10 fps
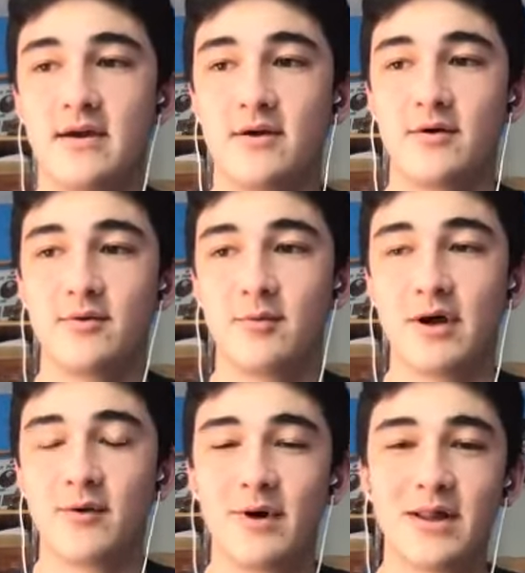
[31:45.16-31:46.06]

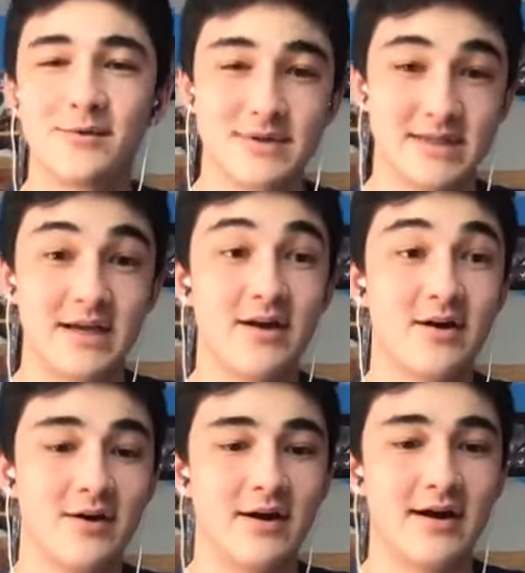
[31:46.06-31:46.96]
well, while I was
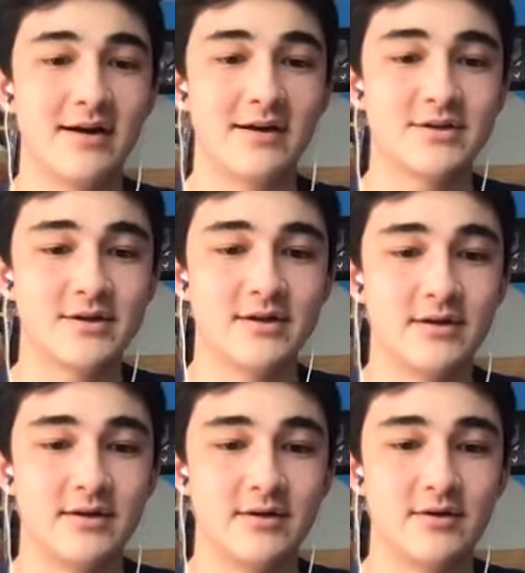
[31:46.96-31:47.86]
there, I
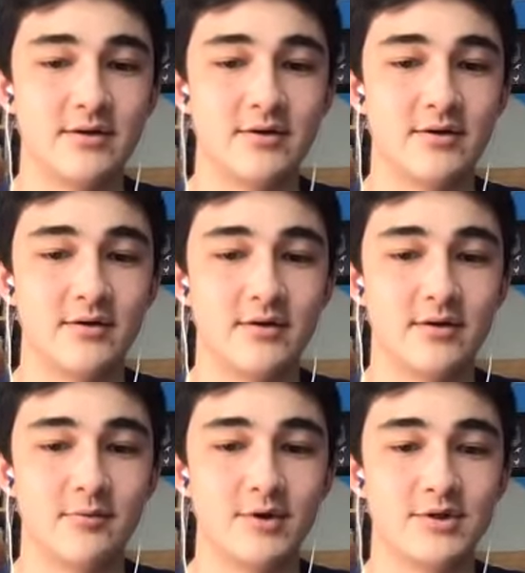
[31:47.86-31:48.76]
actually
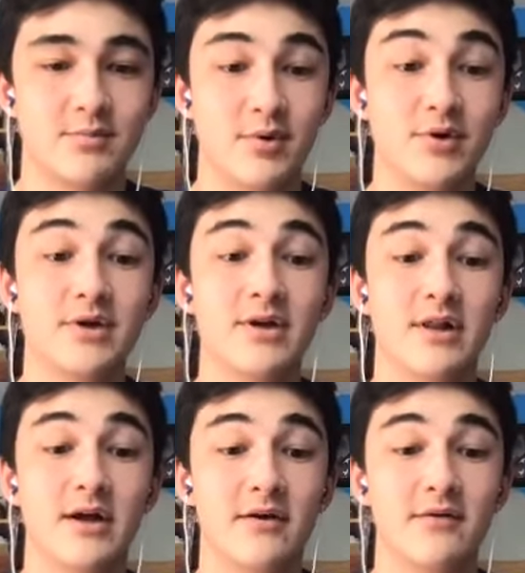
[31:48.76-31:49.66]
was bullied a
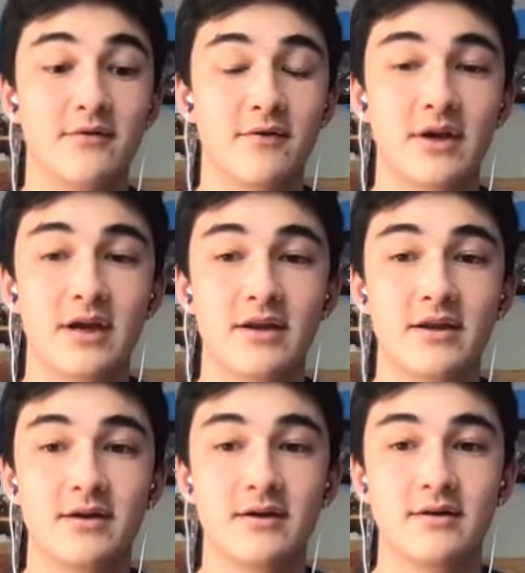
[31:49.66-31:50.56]
lot for
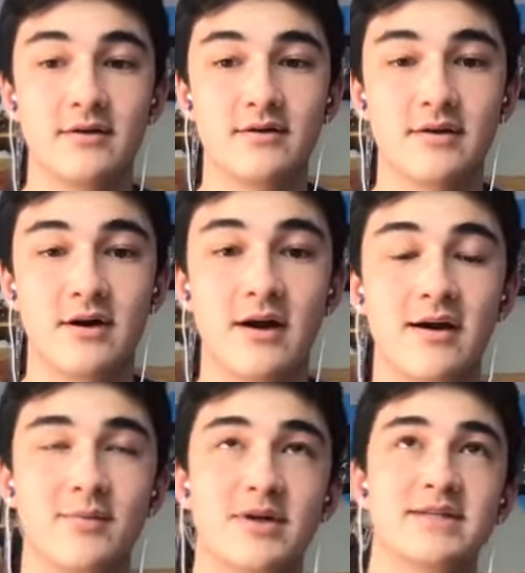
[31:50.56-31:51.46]
getting,
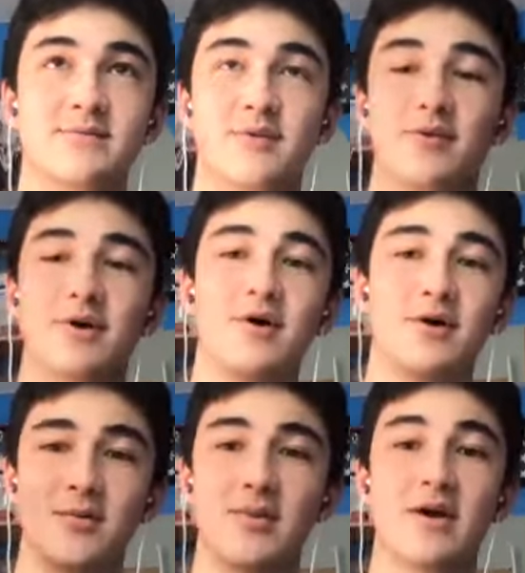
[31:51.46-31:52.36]
because we would all
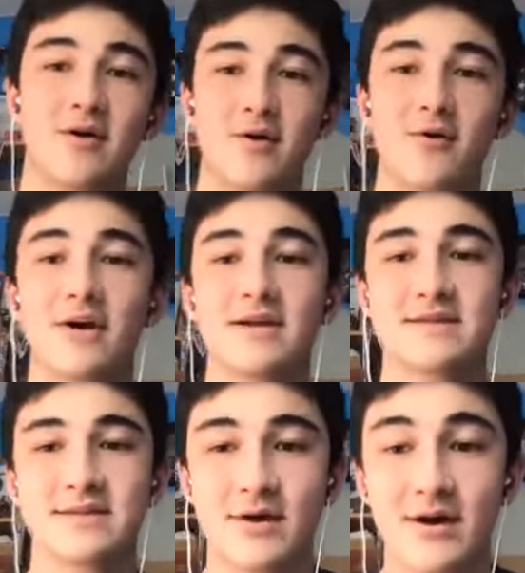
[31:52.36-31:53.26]
compare our grades.
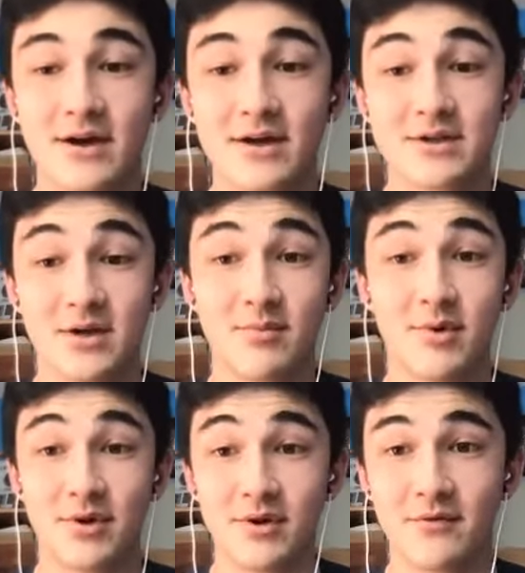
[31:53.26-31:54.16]
And so I would actually get
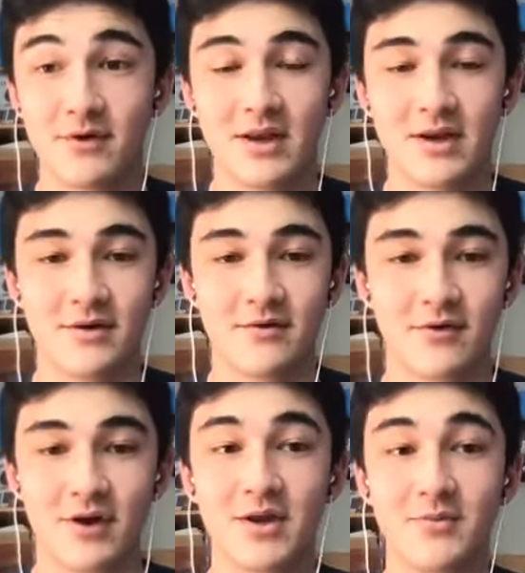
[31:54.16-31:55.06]
bullied for
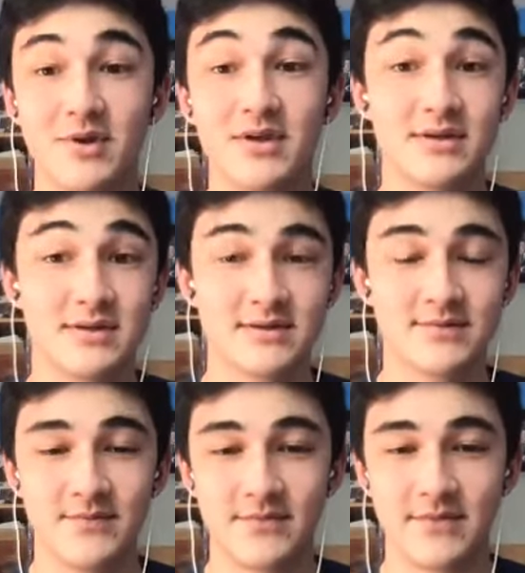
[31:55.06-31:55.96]
getting B's.
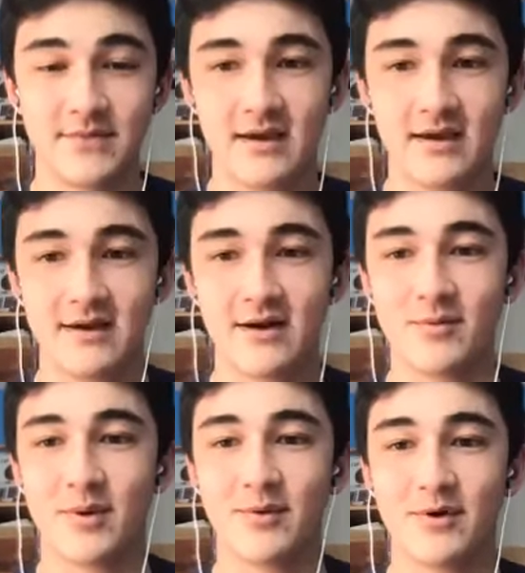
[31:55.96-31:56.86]
And I
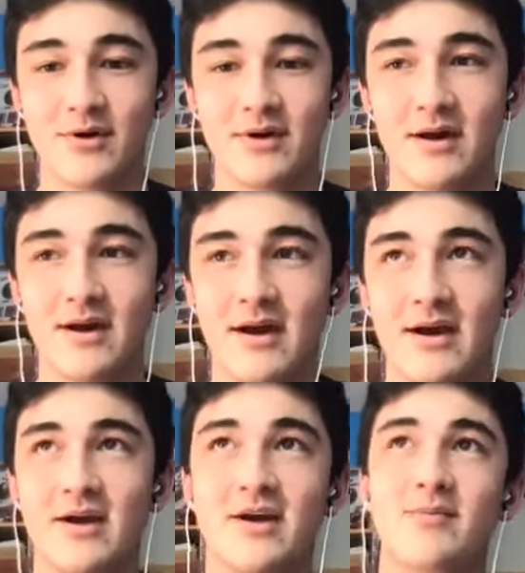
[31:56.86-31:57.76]
remember
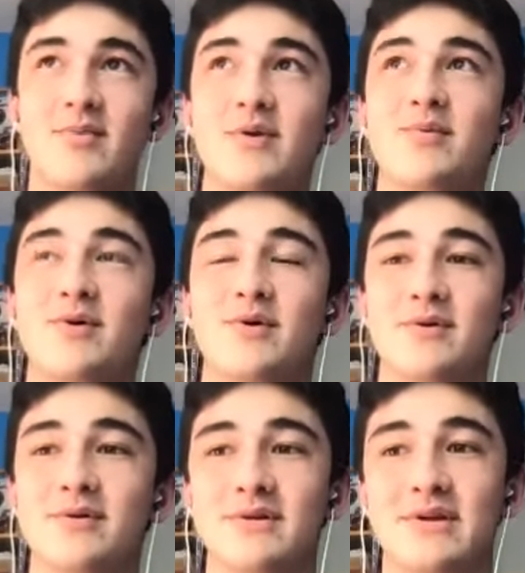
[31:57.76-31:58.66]

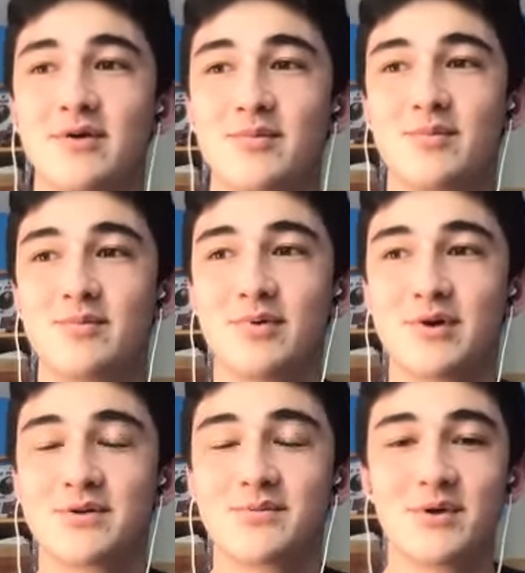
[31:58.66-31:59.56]
people,
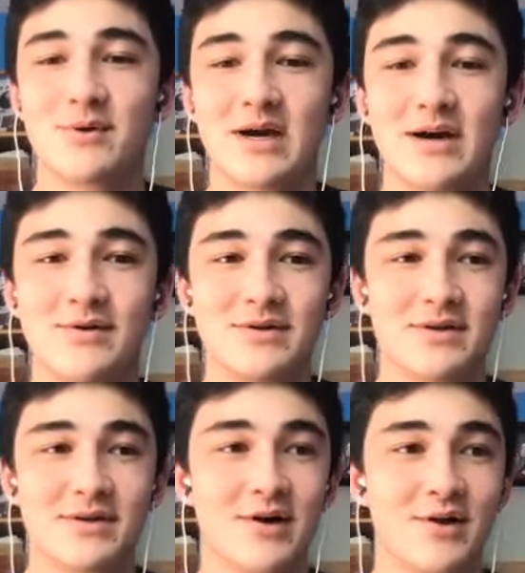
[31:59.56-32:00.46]
pushing me around
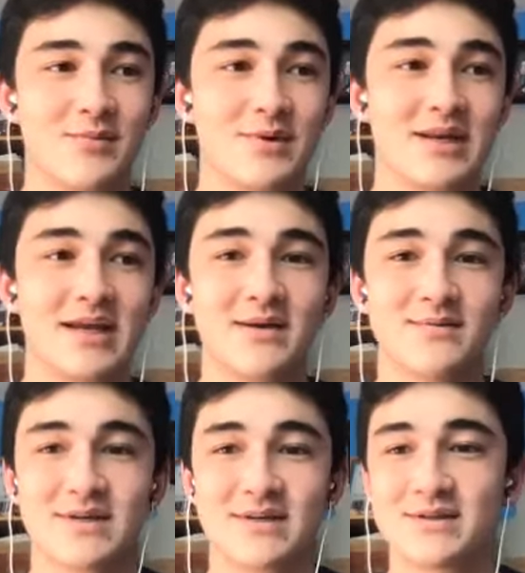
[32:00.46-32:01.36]
calling me
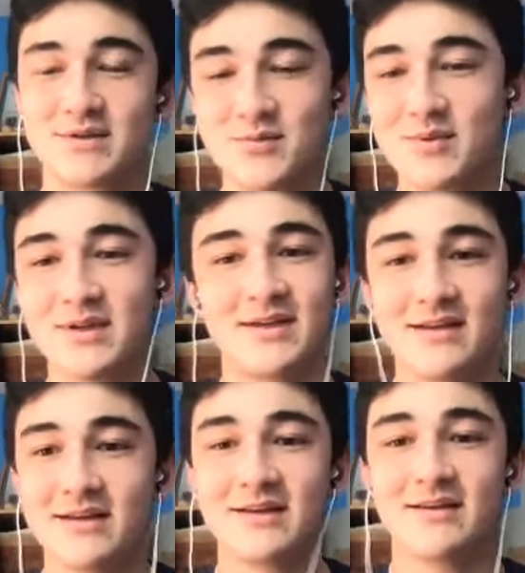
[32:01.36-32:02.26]
names like stupid,
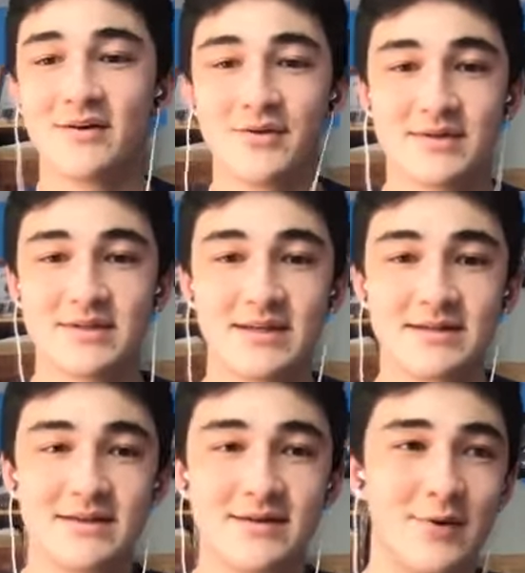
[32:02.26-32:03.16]
idiot, and all those
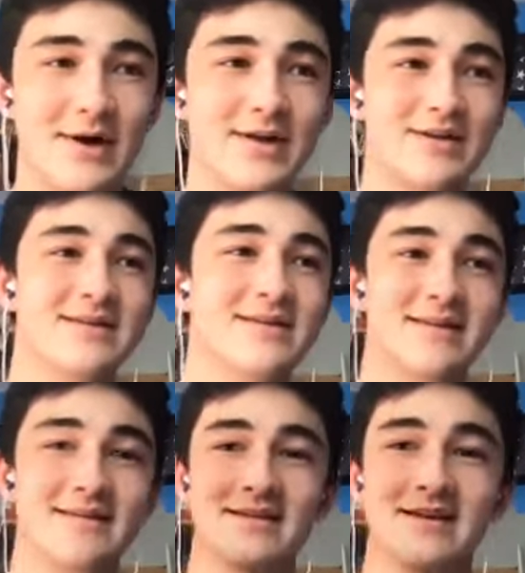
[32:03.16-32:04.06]
things. And while it didn't
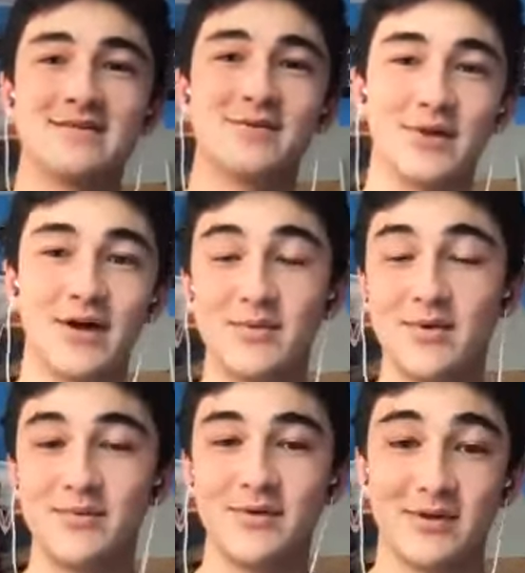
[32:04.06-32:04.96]
get to a lot of
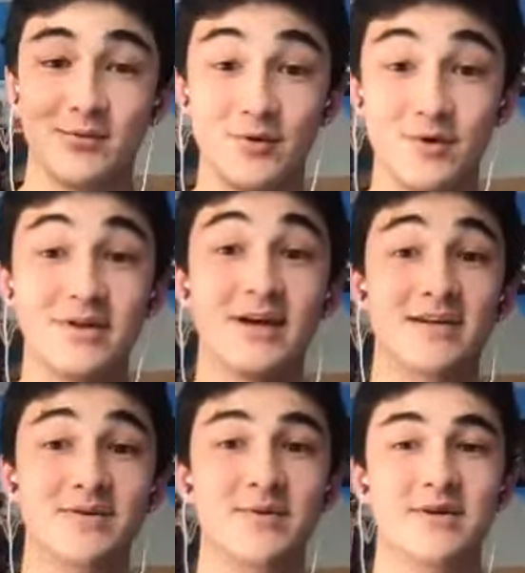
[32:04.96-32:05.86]
people, it really got
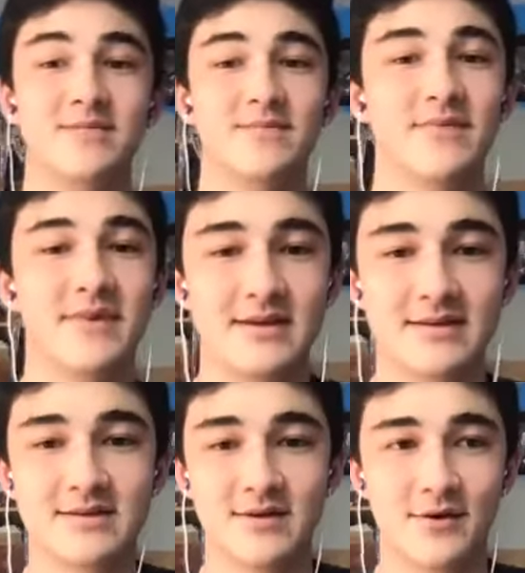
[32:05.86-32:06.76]
to me. And
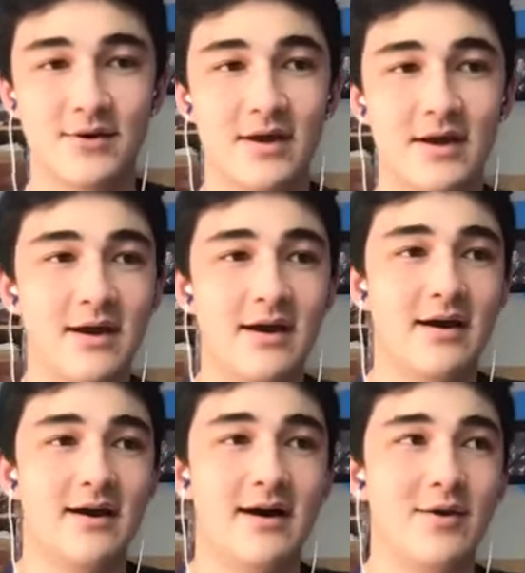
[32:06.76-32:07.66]
so
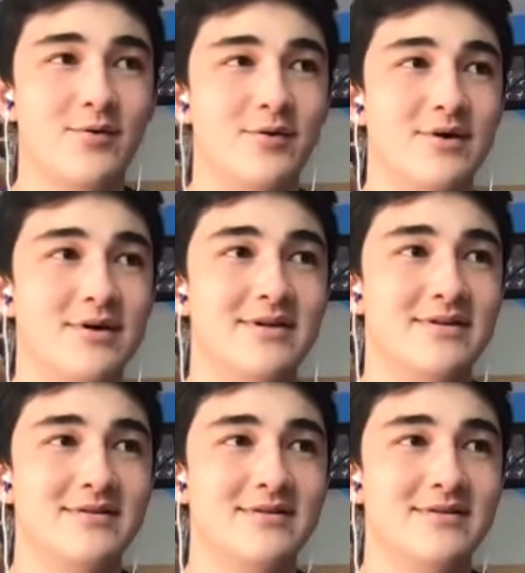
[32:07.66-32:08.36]
I would,